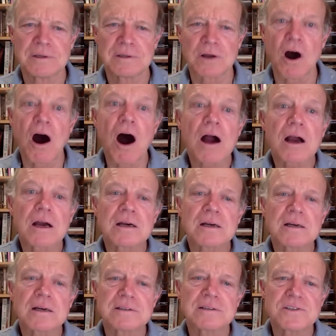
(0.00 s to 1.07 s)
the hawk
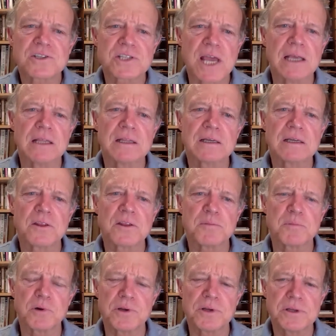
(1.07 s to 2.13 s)
sailing on the
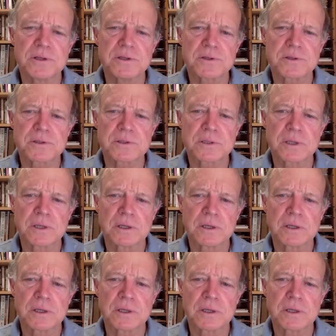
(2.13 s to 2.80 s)
breeze.